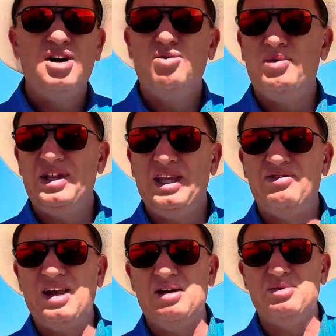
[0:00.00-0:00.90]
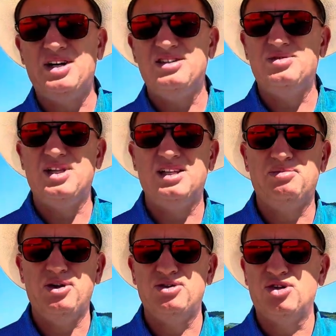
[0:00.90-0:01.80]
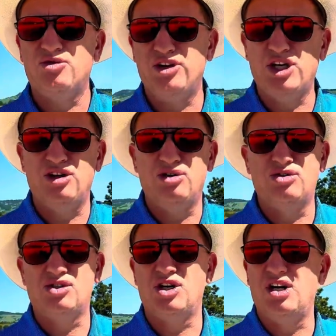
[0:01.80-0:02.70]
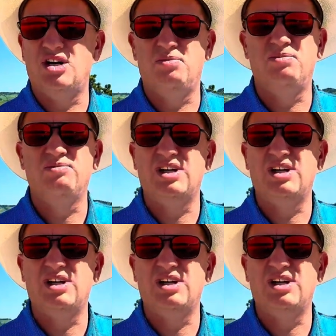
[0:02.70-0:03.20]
When we leave campgrounds, we like to post little videos, um,